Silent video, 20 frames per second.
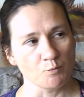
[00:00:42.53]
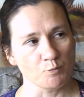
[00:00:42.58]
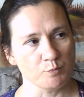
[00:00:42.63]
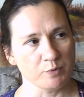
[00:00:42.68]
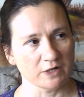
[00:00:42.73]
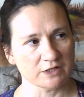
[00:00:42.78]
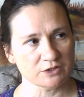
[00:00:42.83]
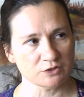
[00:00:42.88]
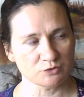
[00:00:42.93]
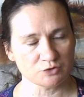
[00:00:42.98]

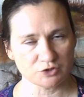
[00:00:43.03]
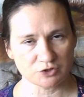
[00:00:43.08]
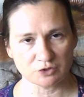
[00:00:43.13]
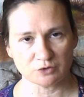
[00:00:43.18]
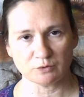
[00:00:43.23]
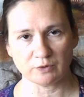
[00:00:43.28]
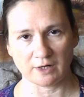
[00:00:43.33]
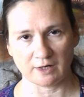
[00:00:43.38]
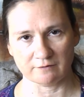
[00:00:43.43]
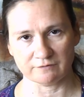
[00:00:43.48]
but you
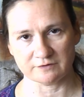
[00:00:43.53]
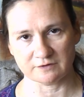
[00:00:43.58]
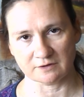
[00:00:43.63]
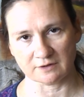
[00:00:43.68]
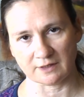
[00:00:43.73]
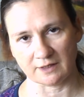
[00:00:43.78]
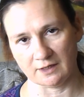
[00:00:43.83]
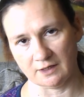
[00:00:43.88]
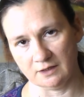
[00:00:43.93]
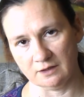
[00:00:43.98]
do have to
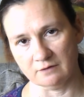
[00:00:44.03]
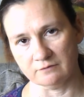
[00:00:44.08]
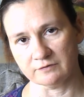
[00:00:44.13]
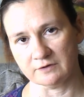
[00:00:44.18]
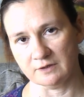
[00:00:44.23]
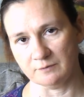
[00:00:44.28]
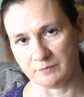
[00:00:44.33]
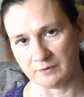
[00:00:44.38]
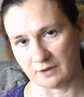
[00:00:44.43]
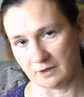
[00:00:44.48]
kind of
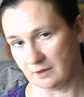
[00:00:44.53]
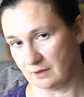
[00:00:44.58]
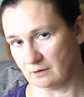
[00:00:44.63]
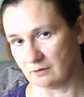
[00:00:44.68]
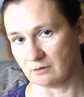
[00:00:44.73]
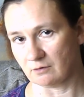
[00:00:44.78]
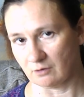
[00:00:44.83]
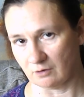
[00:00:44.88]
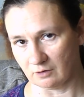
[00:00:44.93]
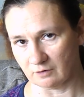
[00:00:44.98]
keep an eye
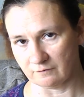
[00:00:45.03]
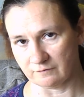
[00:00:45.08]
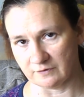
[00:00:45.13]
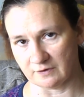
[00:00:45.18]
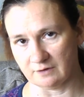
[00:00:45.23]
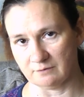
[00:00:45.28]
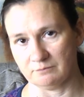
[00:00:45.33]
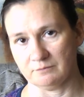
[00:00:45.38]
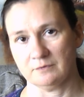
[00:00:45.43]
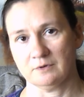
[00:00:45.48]
on all of
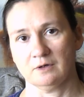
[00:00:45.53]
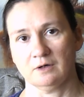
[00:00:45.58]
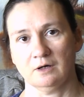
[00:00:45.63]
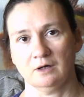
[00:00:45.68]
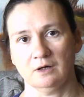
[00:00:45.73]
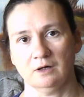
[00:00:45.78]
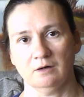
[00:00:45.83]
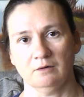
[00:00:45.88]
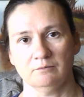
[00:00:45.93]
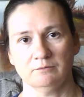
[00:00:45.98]
them.
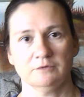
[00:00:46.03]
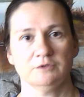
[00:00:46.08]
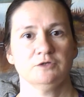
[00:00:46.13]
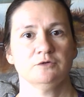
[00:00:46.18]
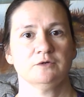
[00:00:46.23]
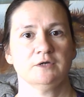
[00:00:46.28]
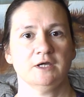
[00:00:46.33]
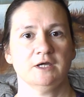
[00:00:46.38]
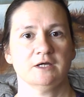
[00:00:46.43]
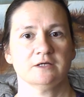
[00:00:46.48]
You
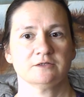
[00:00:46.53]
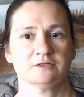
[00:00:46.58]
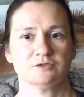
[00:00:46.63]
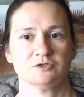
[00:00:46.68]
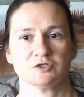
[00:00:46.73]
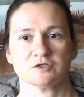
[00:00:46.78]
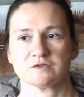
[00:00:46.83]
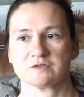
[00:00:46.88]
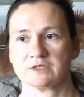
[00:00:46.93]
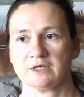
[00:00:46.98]
can't
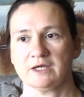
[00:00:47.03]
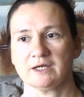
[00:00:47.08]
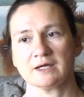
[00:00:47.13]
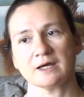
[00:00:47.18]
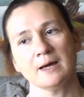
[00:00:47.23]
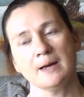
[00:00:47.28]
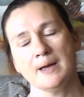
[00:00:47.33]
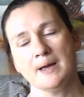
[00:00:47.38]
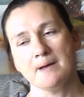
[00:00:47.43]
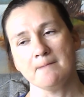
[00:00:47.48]
just like
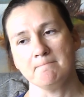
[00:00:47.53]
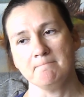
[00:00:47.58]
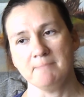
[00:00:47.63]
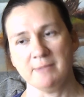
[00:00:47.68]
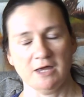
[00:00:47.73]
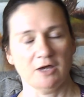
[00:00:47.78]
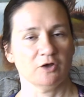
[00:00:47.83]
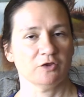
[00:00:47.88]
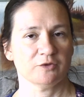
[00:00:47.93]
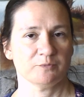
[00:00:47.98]

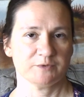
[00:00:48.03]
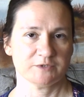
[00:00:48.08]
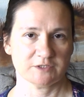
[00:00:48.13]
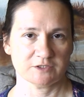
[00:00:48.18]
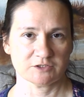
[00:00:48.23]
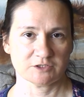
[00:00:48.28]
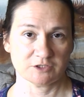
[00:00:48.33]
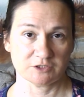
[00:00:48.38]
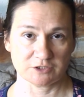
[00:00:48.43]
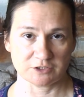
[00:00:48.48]
mail the
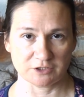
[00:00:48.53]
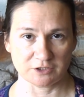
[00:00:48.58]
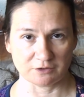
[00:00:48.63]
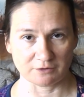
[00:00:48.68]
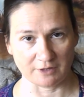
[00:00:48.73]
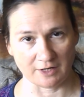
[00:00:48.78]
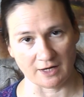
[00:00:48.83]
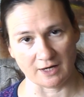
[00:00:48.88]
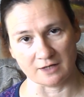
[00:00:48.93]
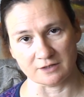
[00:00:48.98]
petition to
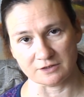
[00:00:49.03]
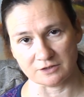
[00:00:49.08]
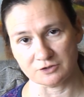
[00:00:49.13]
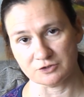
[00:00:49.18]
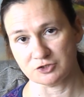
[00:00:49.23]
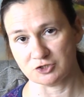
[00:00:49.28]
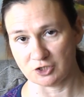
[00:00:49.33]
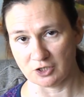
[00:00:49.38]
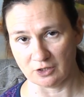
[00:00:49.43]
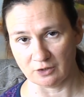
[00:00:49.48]
your Aunt
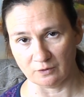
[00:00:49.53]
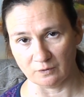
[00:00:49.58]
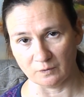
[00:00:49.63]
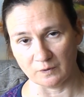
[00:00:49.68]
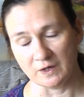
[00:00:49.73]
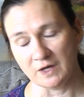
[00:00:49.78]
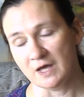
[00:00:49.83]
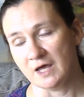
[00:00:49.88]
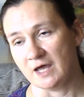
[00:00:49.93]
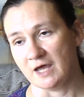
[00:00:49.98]

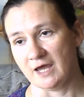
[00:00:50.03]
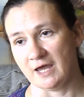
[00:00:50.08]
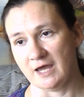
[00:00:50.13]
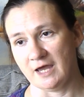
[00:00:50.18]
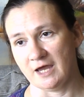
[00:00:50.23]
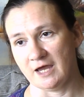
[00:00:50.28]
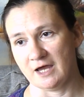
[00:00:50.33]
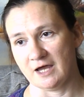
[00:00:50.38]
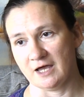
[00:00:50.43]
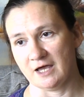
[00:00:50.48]
Jo
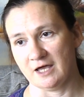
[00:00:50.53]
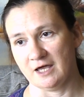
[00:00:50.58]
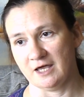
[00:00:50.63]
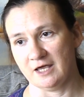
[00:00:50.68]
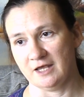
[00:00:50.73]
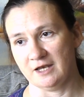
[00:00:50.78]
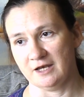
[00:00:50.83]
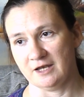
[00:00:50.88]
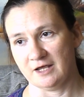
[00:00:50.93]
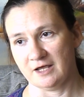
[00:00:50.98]

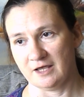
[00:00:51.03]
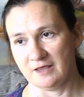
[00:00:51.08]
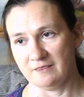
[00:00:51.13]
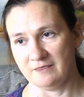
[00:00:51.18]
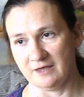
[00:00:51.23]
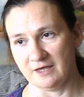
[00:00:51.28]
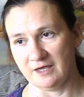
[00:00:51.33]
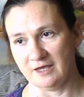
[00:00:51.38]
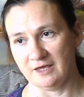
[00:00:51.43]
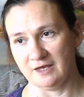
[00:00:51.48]
and
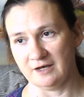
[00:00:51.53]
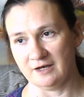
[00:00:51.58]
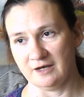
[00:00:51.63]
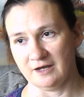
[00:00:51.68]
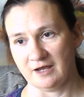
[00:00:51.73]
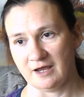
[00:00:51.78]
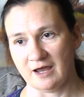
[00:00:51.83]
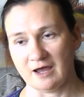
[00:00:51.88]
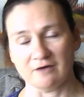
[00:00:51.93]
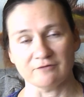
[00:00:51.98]
then
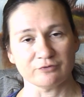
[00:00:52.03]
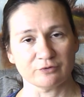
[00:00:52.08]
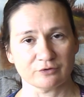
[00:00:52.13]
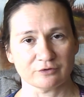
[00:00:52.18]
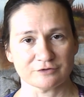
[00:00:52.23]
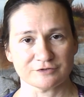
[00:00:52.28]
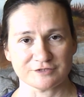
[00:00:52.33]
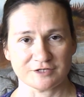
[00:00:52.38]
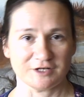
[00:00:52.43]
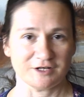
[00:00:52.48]
have
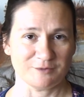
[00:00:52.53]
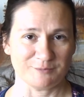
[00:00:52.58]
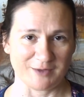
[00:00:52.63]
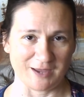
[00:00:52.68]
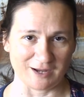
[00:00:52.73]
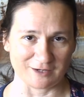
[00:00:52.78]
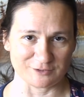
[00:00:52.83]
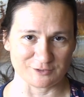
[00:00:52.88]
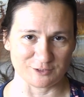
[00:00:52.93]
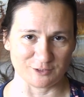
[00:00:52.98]
her send it
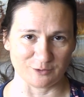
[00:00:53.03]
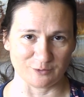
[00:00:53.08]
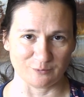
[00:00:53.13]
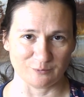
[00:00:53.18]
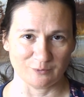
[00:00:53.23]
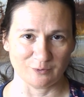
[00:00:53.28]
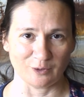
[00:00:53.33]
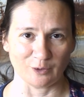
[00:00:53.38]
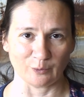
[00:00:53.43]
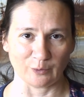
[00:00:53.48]
back to you,
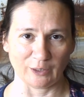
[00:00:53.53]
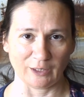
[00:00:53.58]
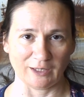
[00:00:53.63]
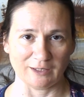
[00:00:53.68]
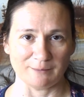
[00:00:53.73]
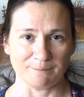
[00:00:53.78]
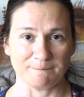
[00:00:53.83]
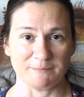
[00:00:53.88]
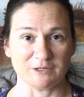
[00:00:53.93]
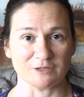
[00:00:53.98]

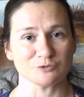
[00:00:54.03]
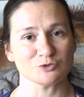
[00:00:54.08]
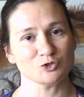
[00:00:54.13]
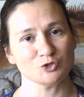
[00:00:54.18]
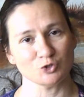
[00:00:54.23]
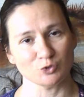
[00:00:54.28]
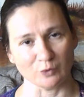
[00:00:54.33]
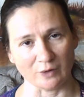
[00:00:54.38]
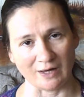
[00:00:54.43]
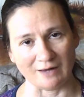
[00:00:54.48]
okay? Because
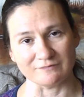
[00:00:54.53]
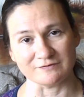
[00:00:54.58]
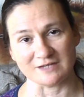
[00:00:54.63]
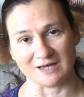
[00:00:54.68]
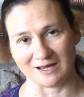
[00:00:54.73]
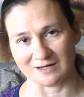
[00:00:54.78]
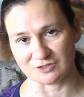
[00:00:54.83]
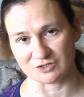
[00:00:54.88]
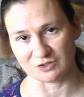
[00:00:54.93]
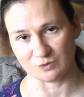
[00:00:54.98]
you have to
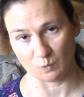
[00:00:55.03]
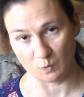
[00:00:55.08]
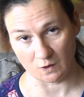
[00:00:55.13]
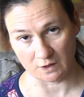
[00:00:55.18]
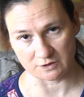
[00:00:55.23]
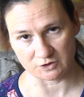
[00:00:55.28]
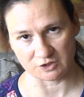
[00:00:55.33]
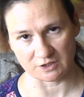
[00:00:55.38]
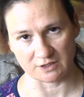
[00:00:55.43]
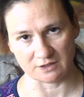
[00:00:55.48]
actually
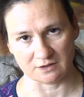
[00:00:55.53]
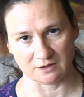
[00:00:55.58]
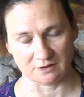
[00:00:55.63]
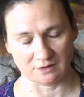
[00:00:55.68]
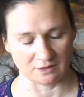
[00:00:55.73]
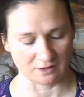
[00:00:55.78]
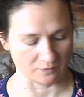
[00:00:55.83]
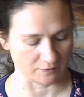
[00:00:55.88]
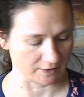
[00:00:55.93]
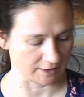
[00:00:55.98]
watch it,
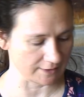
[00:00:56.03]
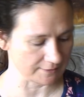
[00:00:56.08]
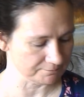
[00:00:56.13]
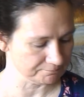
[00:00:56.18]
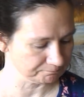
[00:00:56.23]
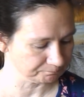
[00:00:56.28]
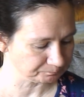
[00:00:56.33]
okay?